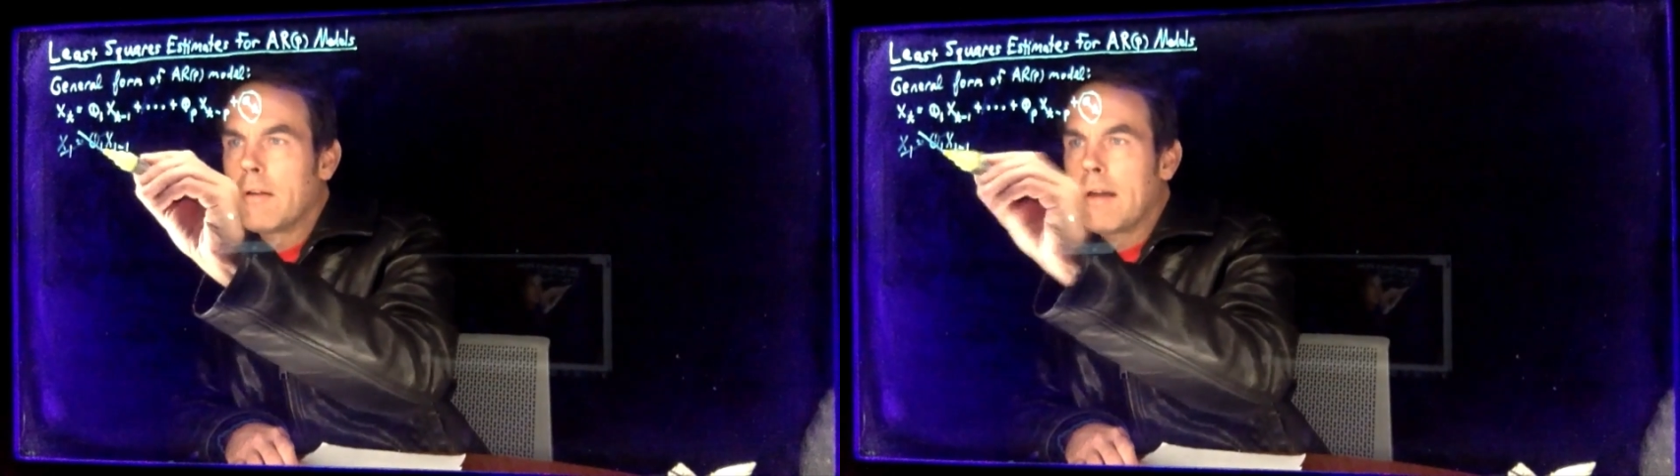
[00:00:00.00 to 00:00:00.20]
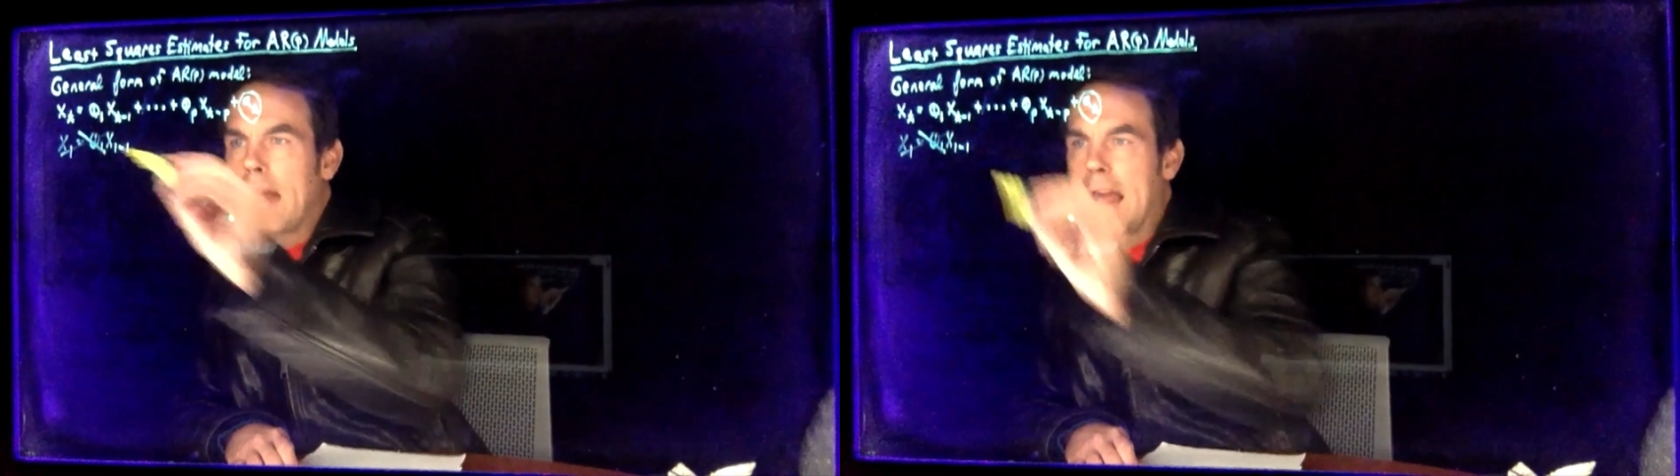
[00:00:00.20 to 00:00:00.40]

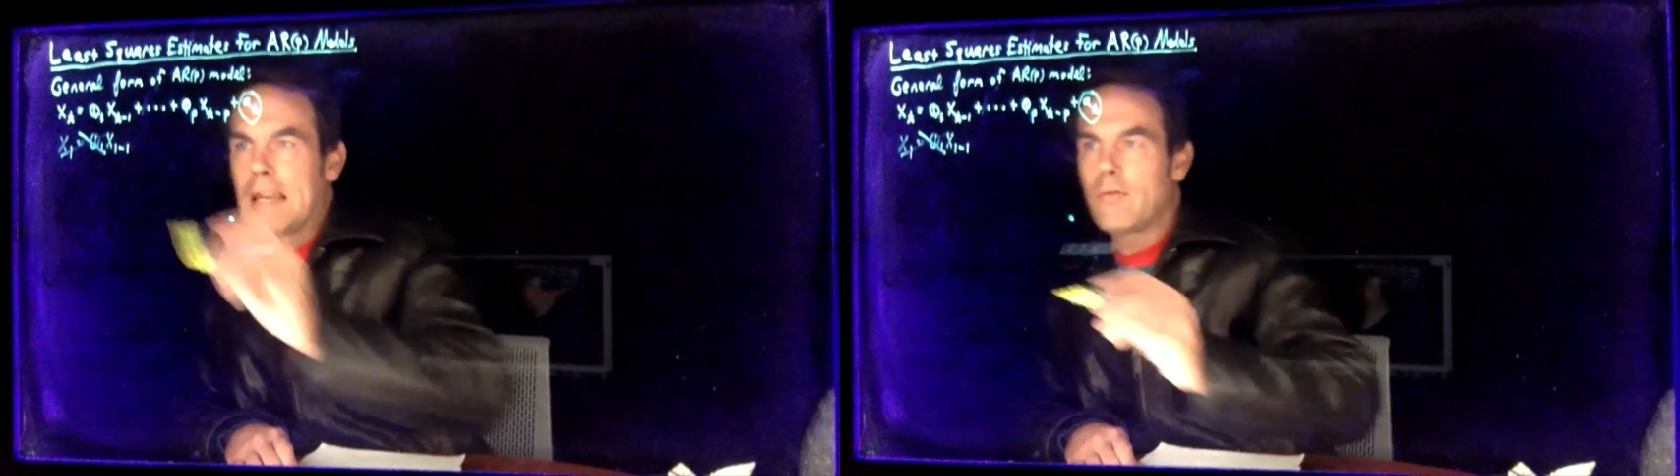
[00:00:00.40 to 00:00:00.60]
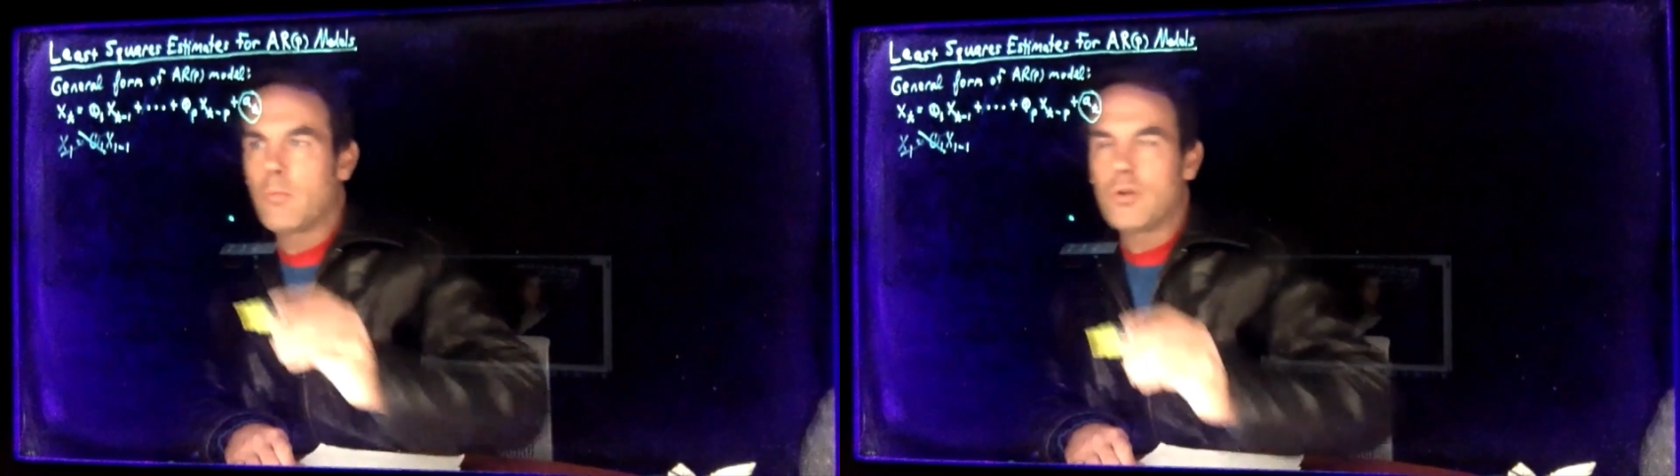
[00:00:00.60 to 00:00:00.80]
And
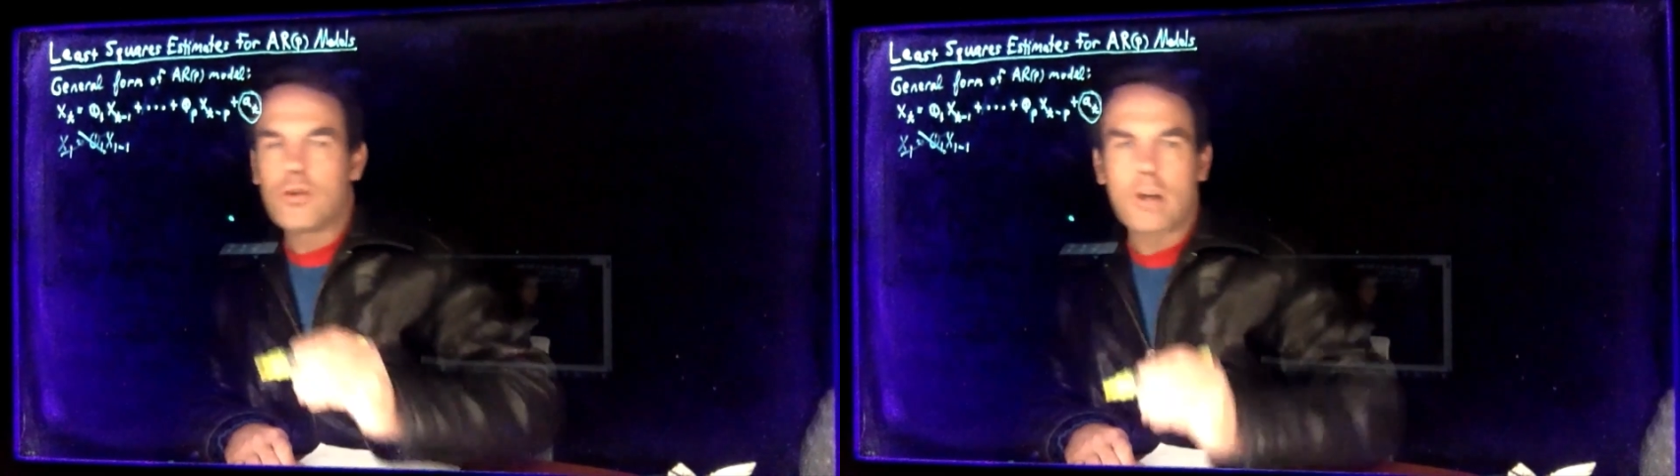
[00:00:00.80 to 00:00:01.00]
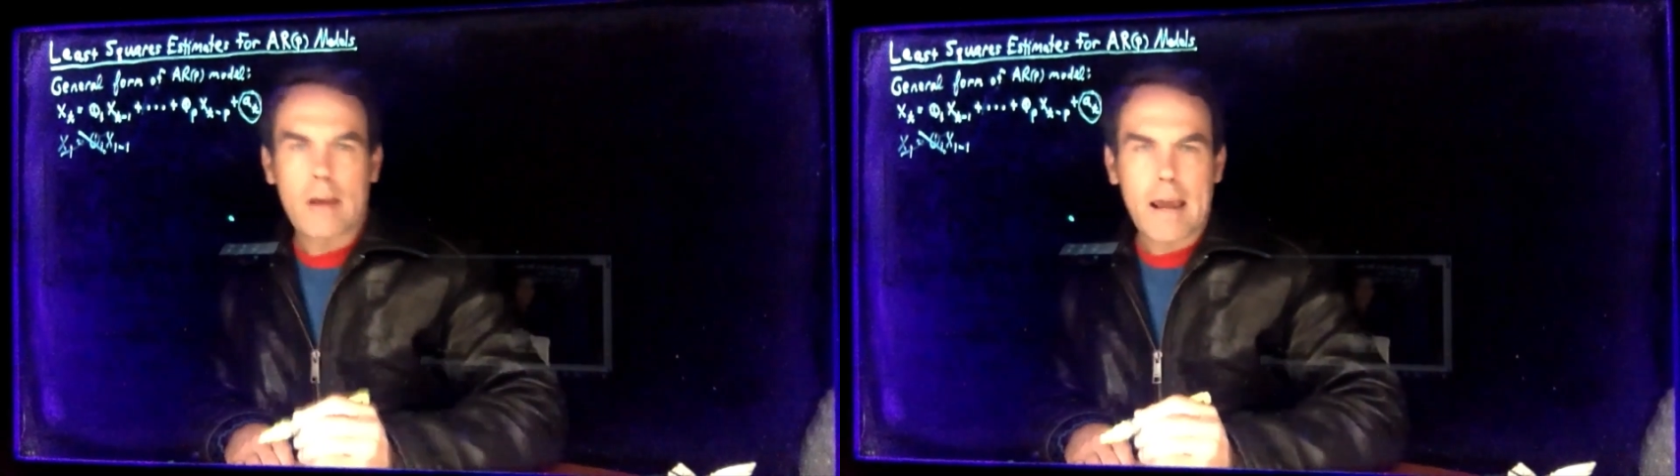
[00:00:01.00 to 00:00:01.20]
even when you
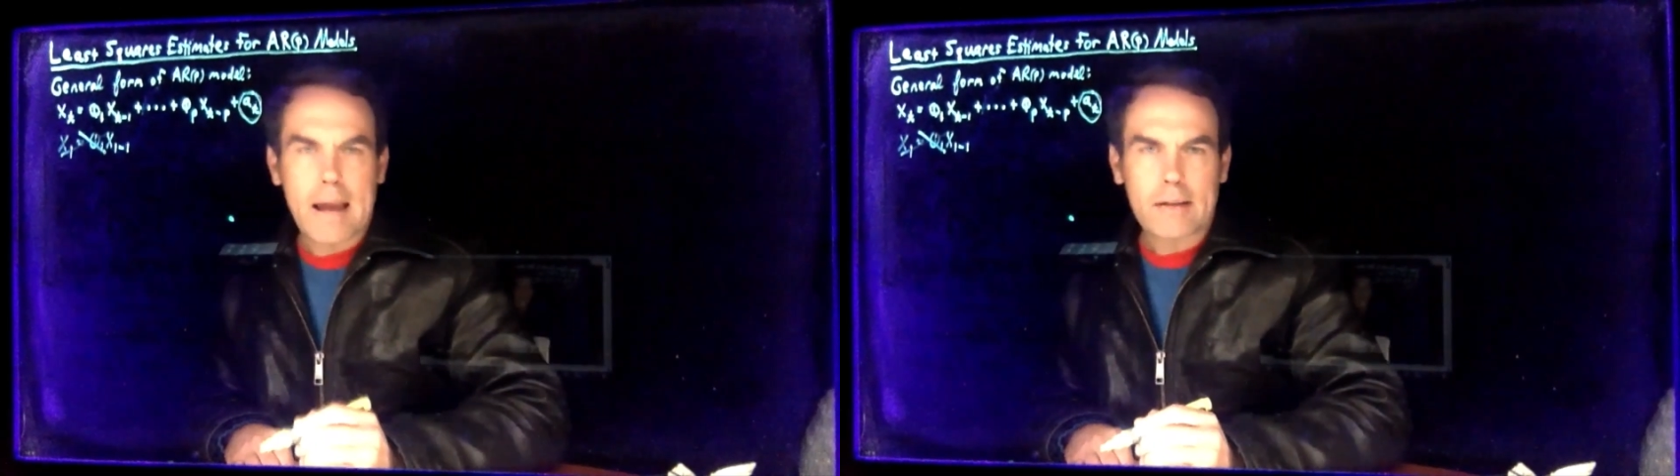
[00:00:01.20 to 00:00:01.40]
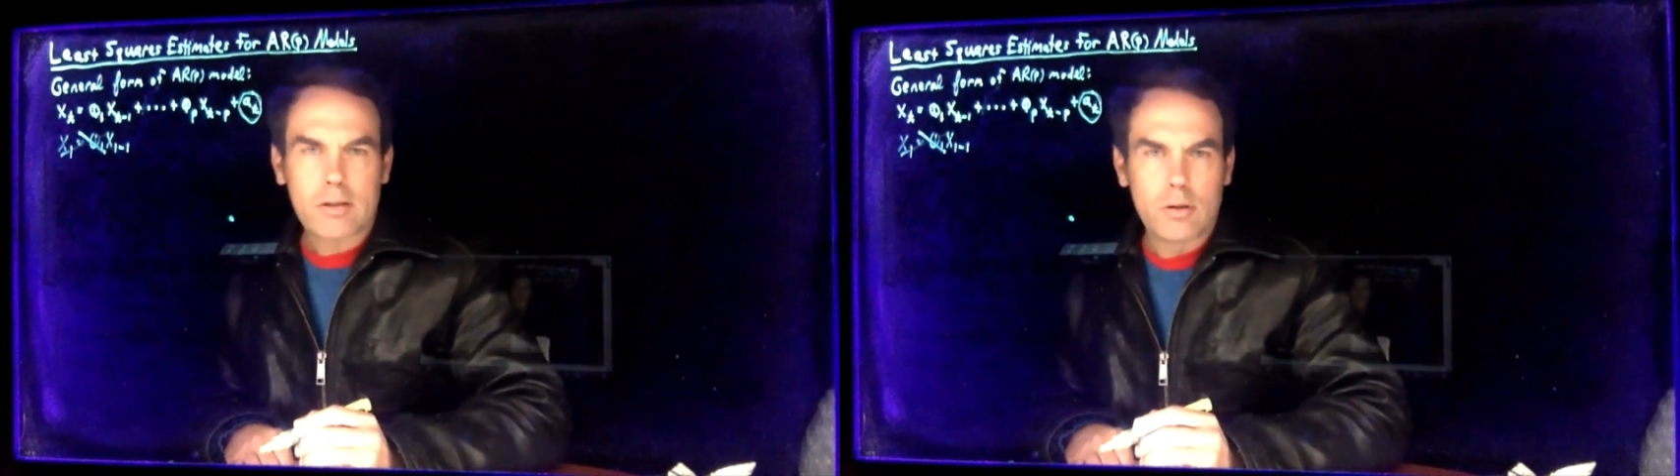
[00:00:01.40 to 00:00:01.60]
go to
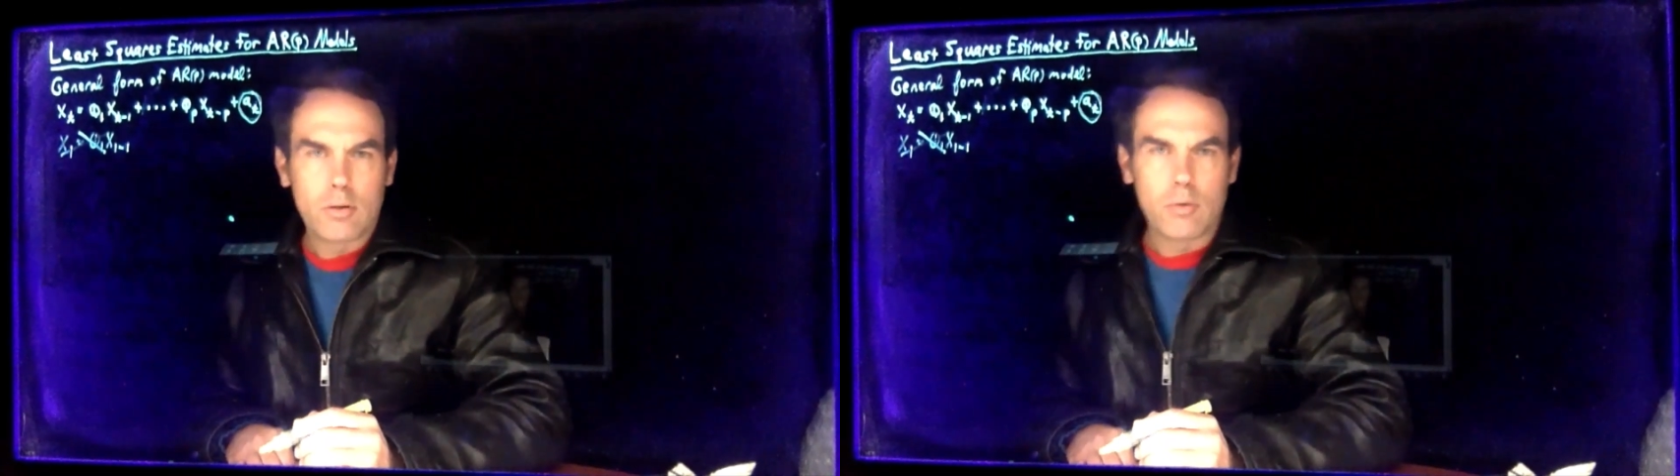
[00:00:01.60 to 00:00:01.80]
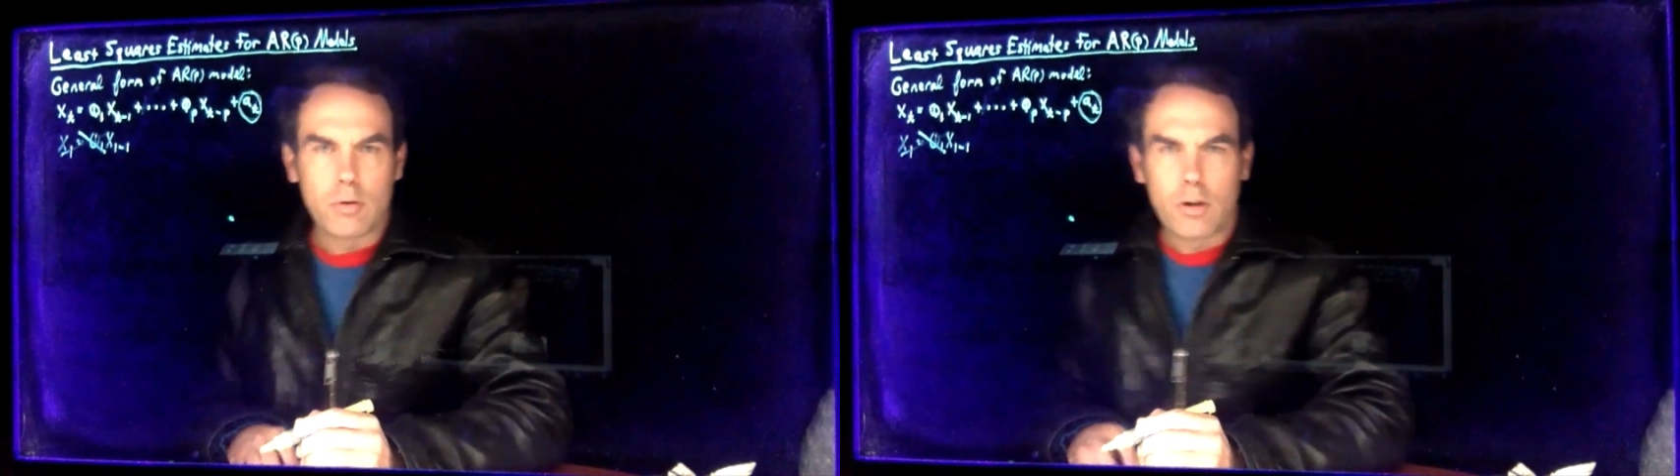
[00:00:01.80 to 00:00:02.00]
x2,